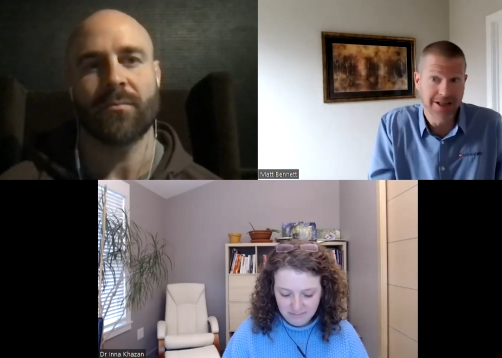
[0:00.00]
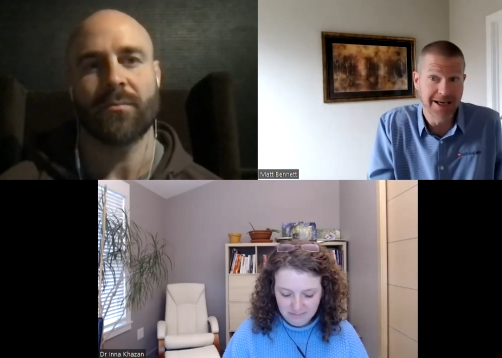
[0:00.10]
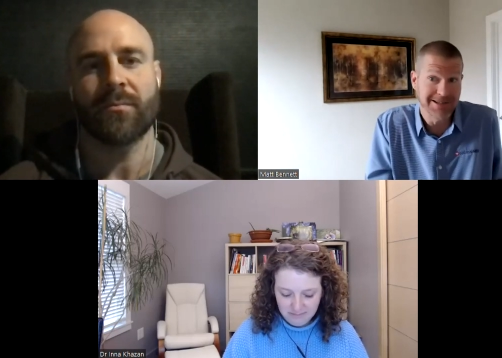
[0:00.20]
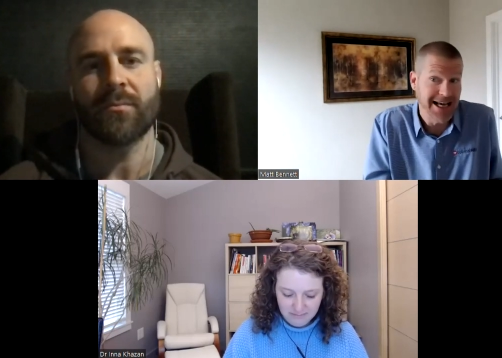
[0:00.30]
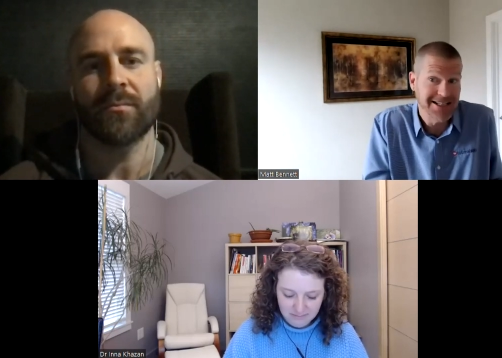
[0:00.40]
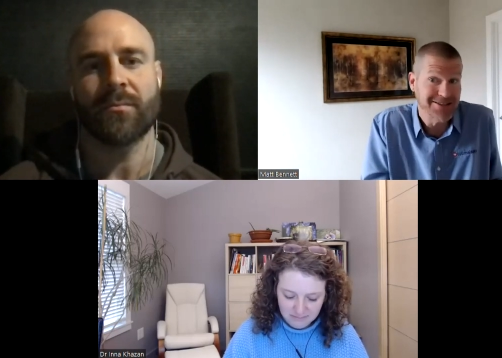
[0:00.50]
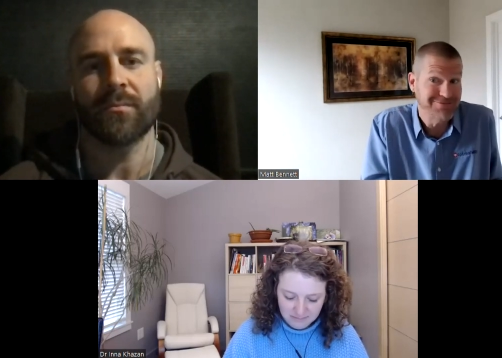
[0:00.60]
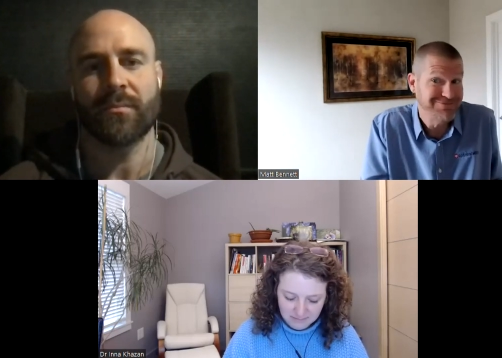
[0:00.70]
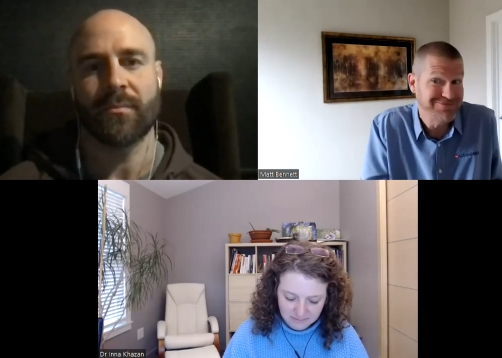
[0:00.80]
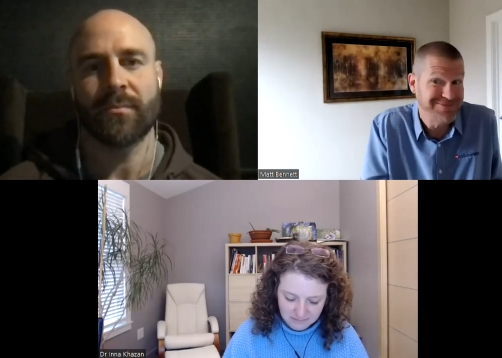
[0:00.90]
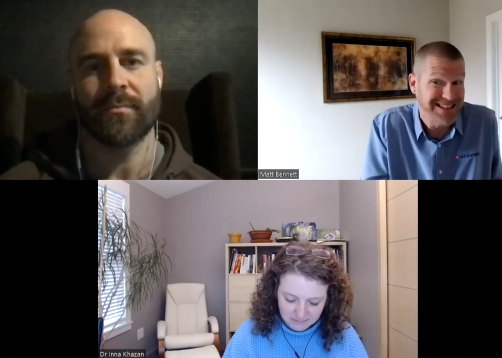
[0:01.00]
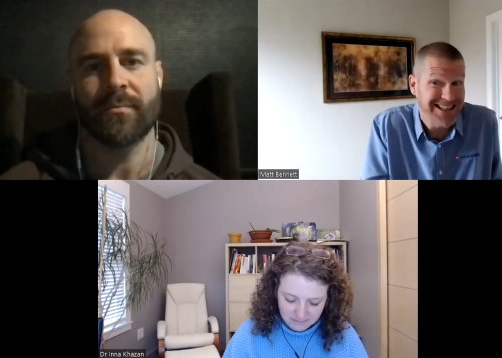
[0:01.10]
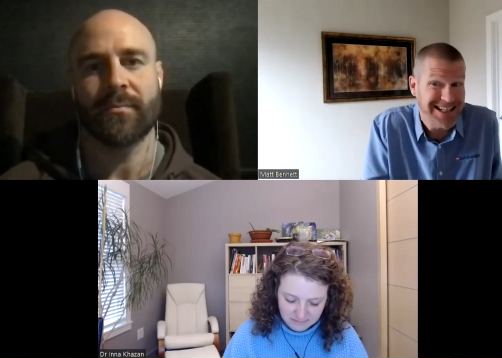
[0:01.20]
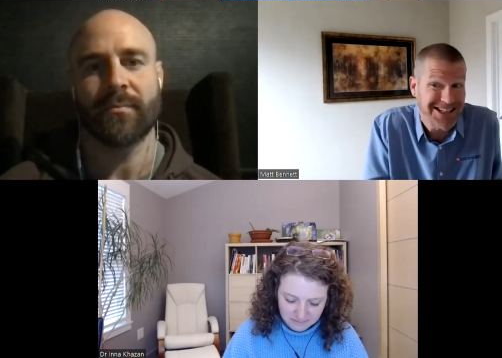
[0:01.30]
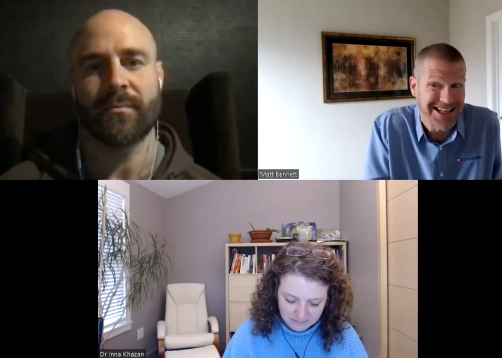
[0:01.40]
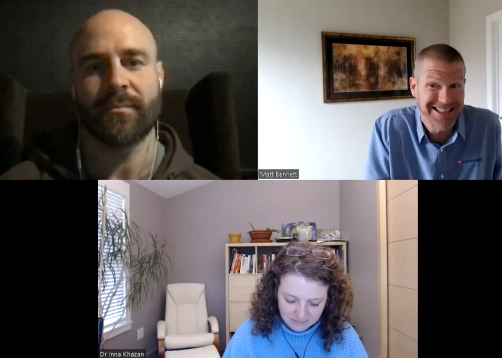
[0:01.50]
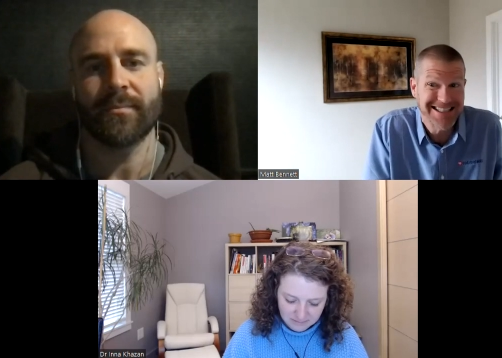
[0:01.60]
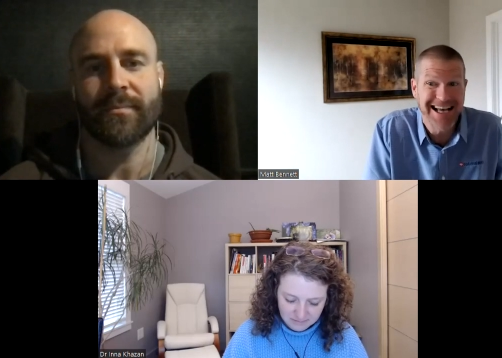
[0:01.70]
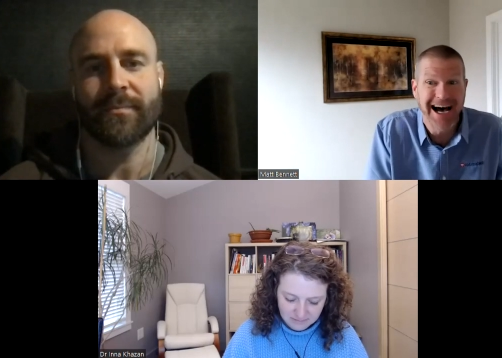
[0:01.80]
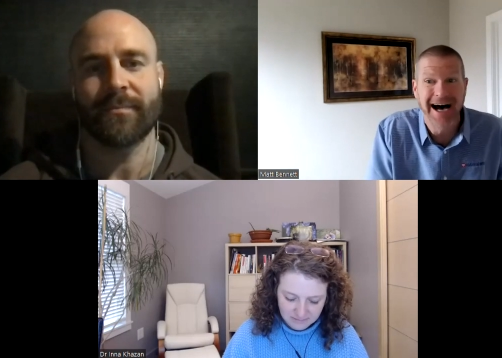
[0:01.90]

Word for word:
Speaker 1: really tastes delicious.